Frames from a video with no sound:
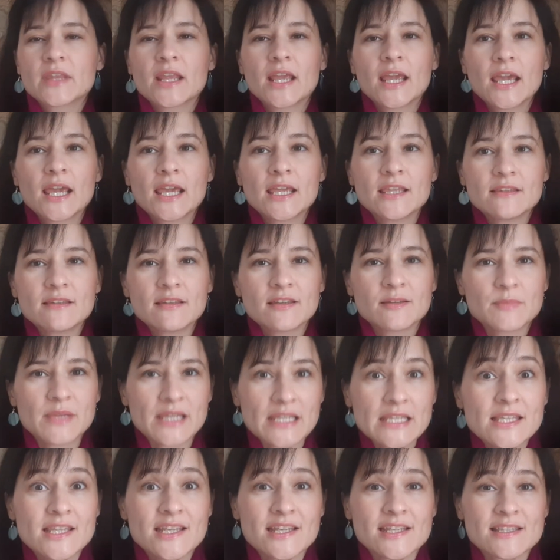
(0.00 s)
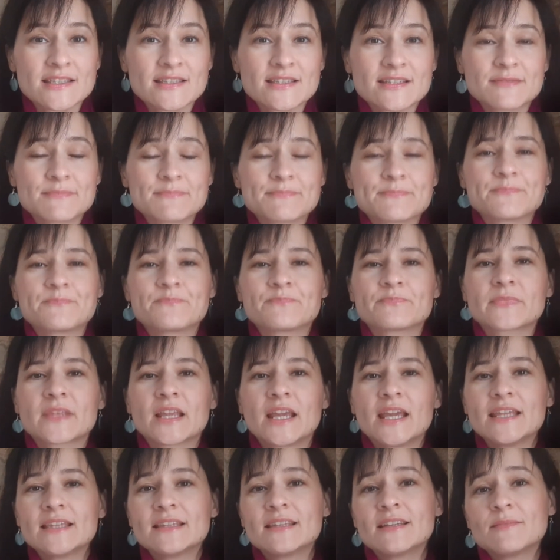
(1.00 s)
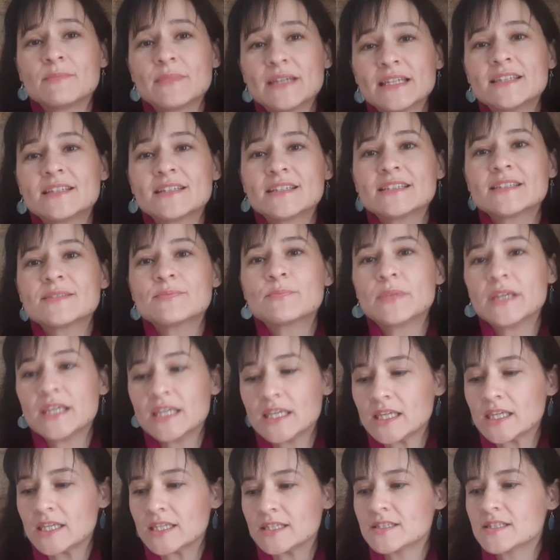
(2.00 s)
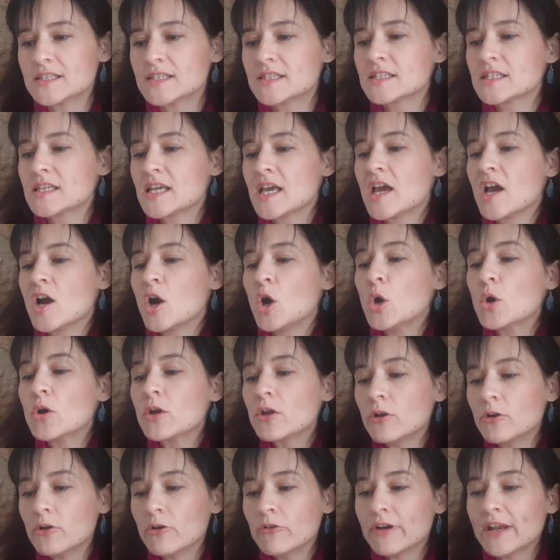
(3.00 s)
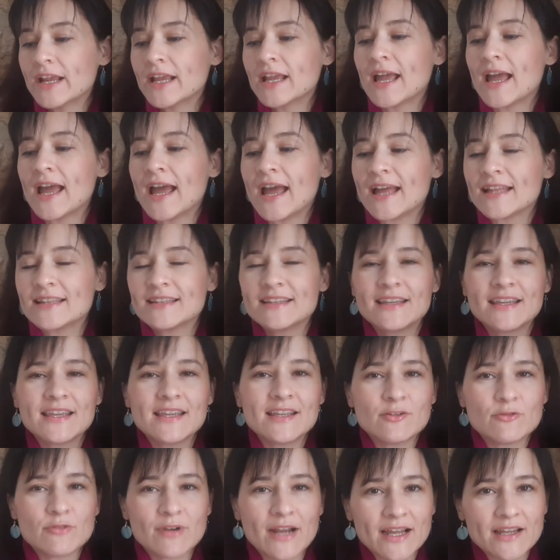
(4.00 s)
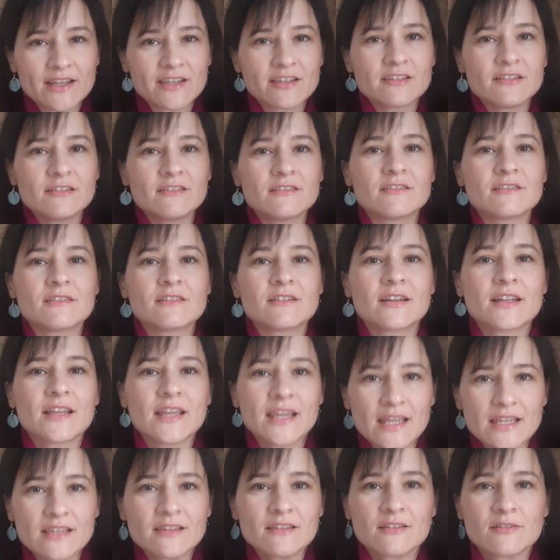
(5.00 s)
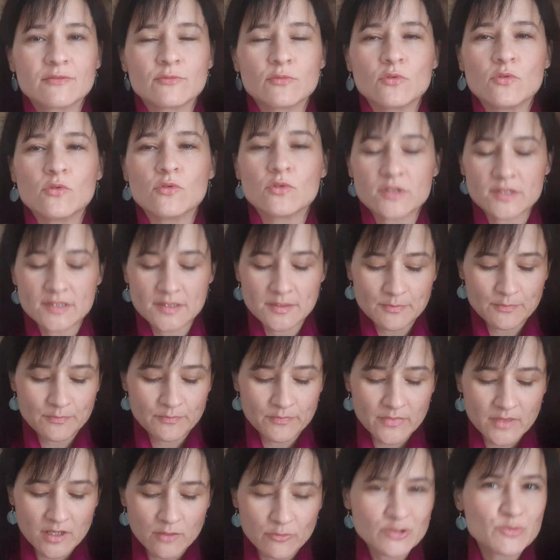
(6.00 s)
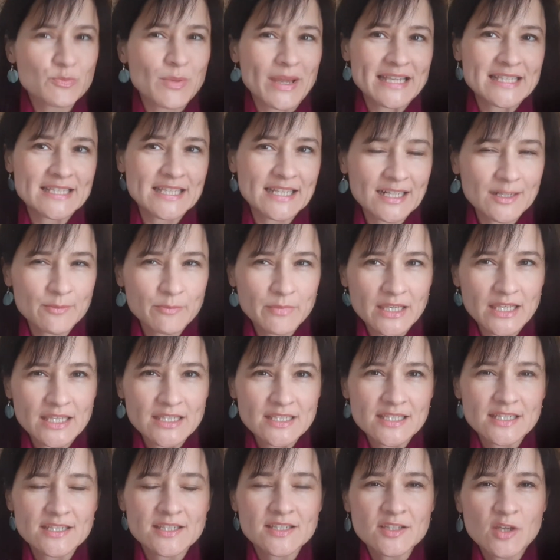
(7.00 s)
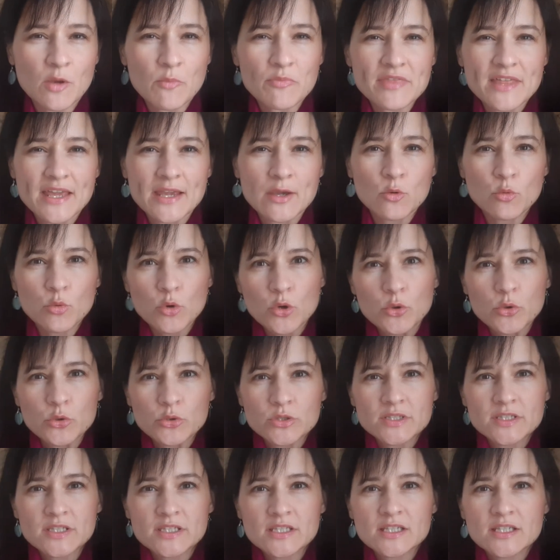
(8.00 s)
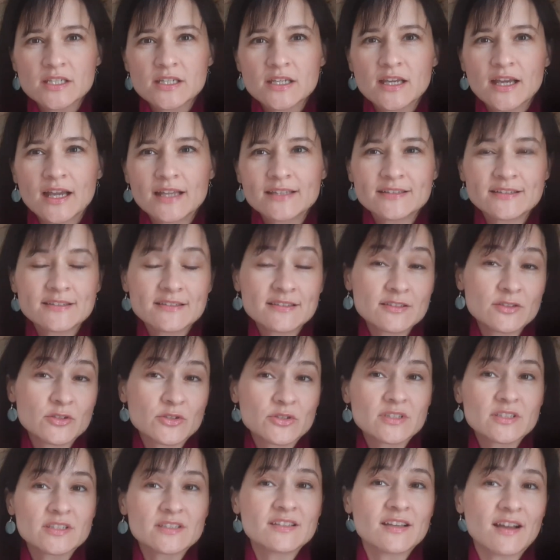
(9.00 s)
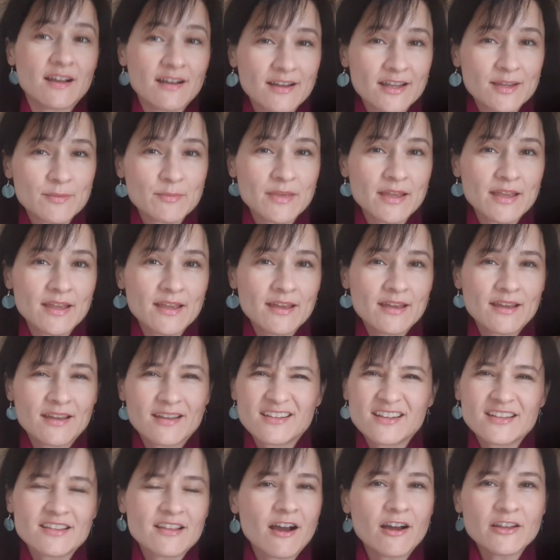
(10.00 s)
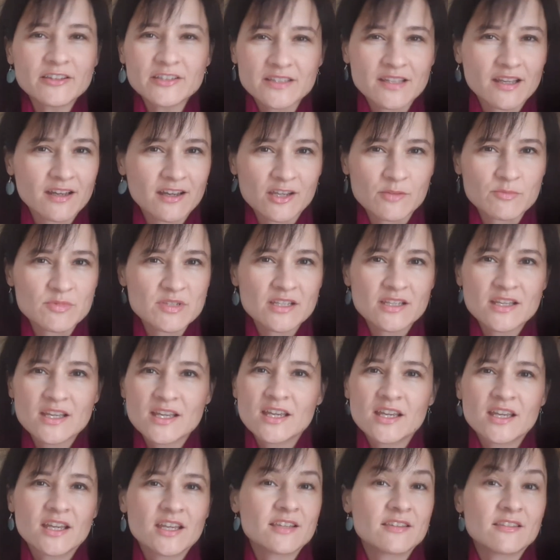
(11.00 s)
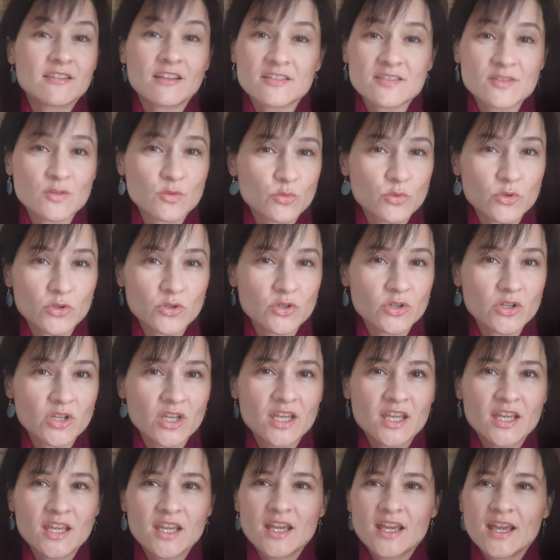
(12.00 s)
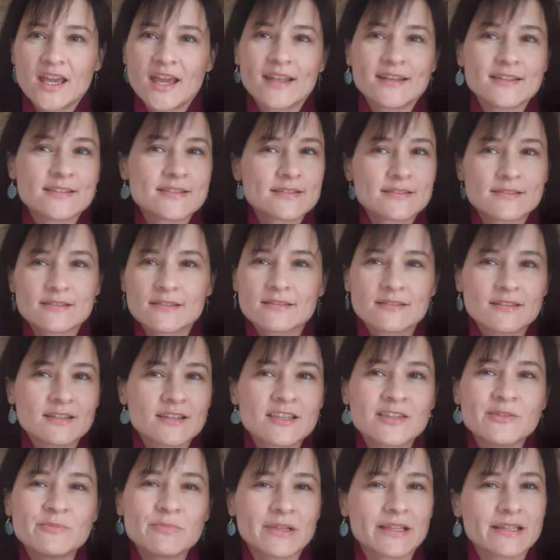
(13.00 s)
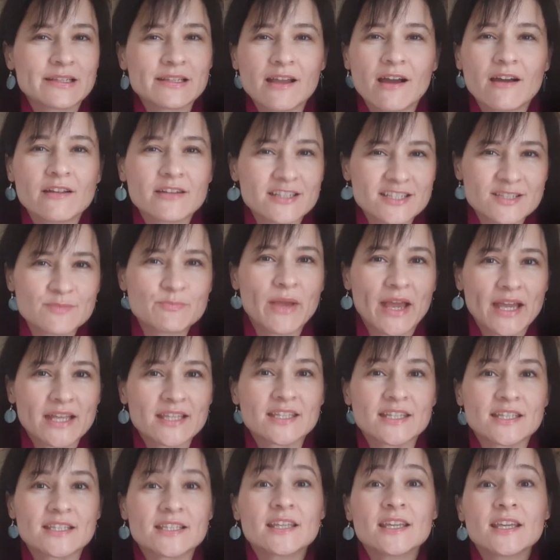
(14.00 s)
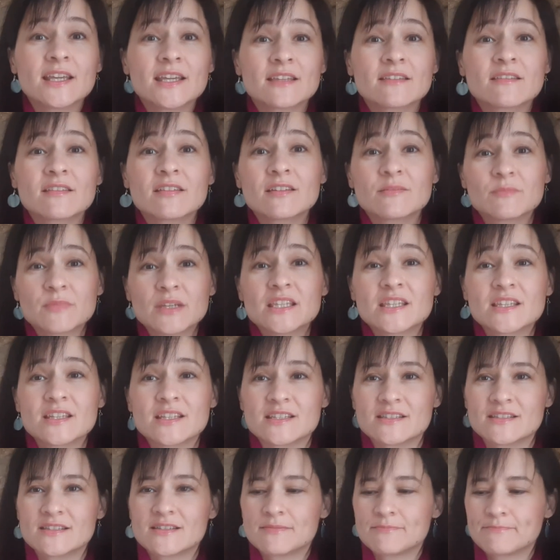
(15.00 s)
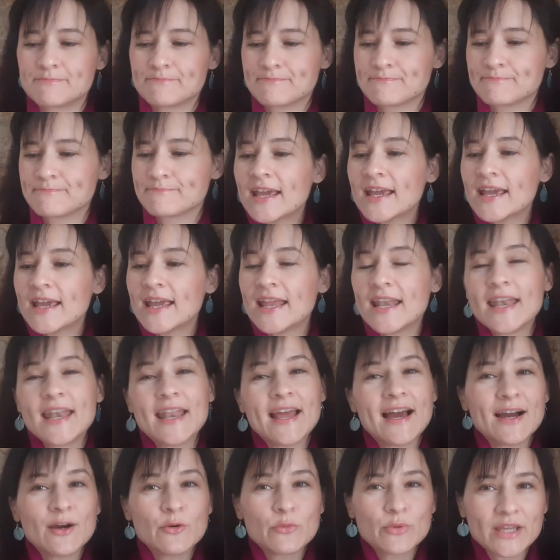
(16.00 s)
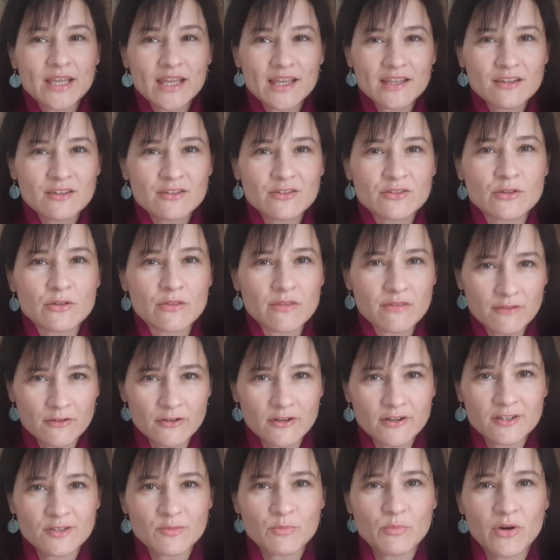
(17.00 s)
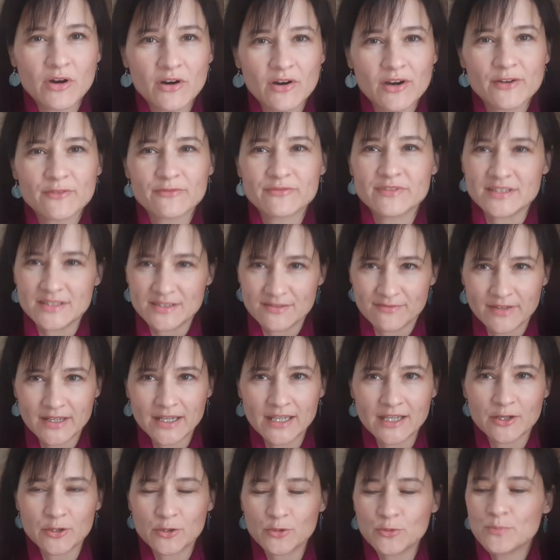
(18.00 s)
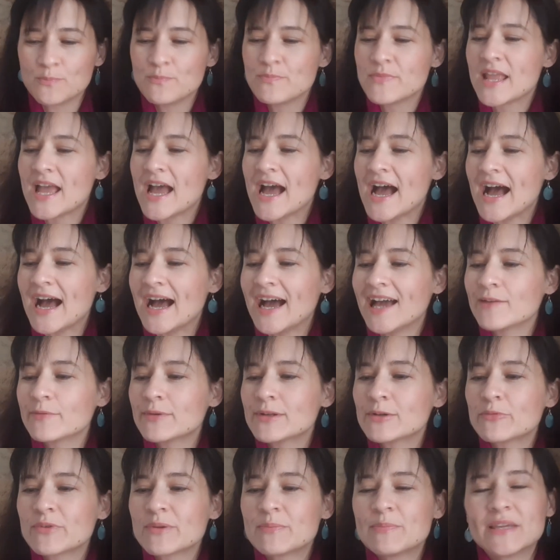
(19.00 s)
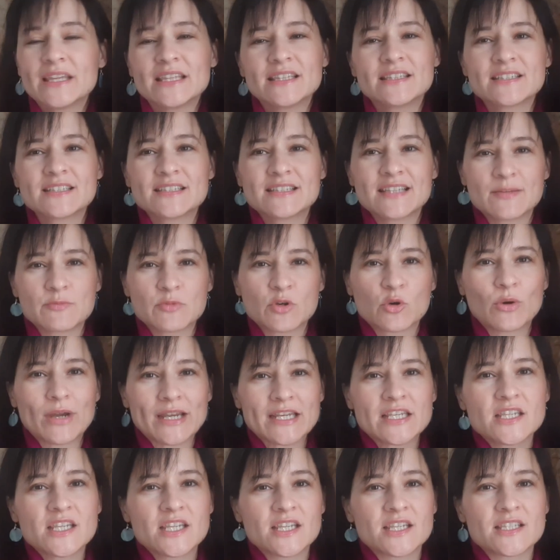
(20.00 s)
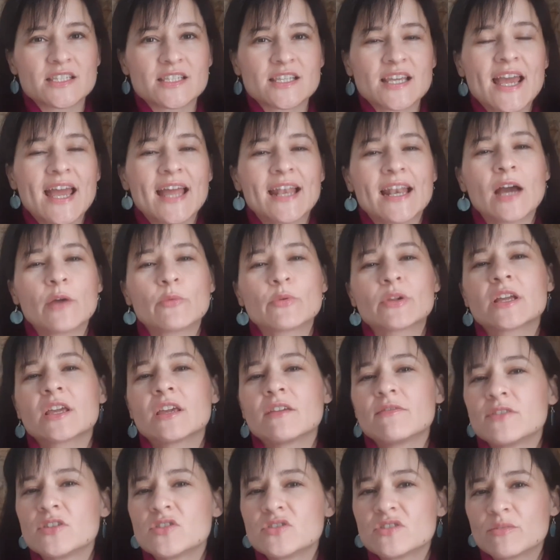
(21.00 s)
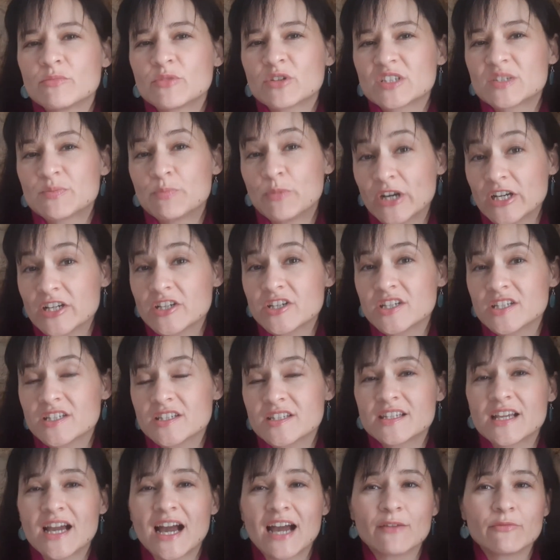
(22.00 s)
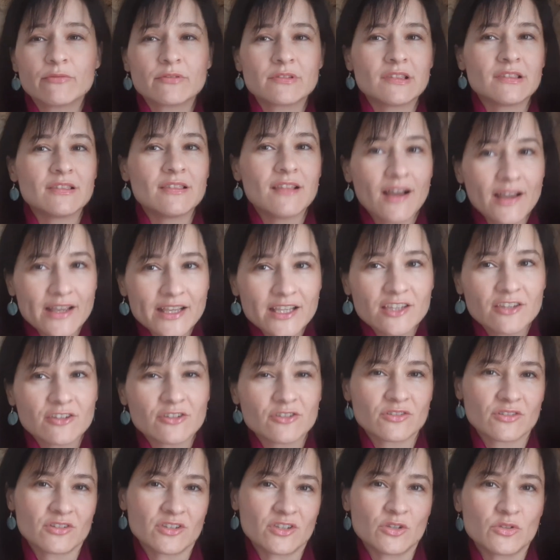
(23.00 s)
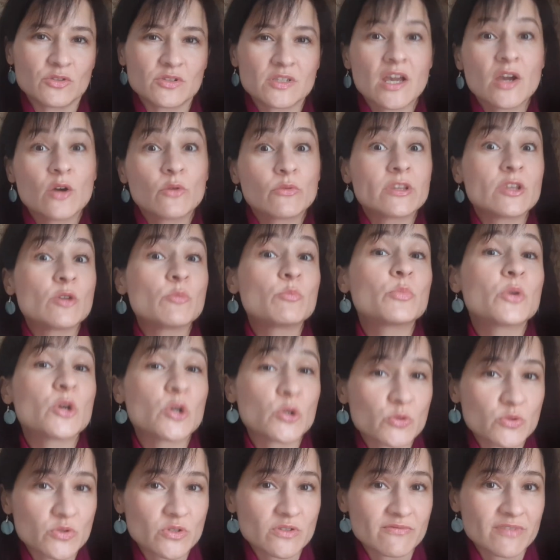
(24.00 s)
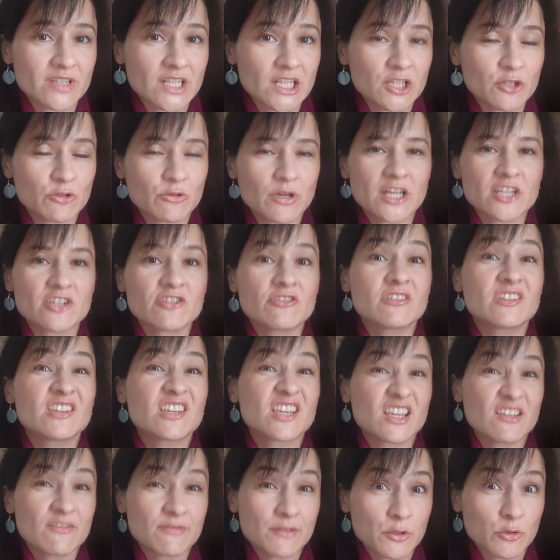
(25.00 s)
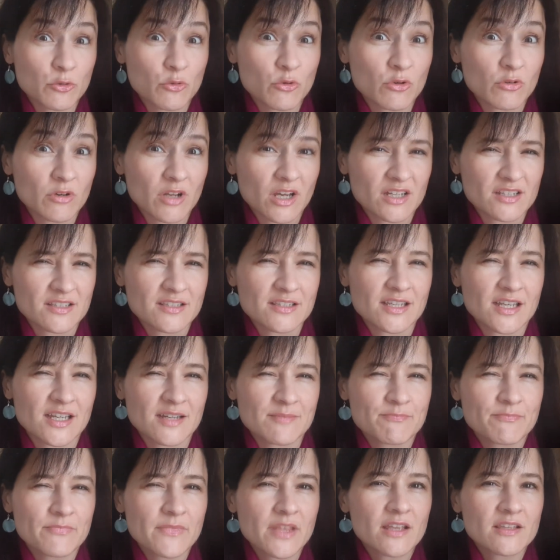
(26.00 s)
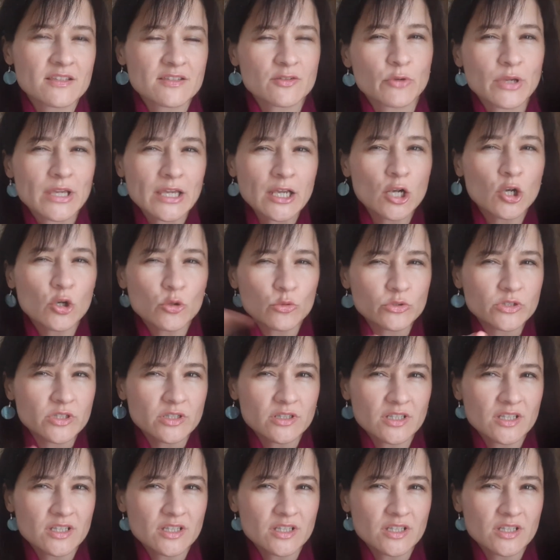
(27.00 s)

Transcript: Intermittent. Intermittent means occurring at irregular intervals, which basically means that something works at a certain time and at other times it doesn't work and it's completely unexpected. Intermittent. And now we get to the third part of this video. I will repeat the same questions and I will give you some expressions that I would like you to use when you pose the video and you give your own answer. So include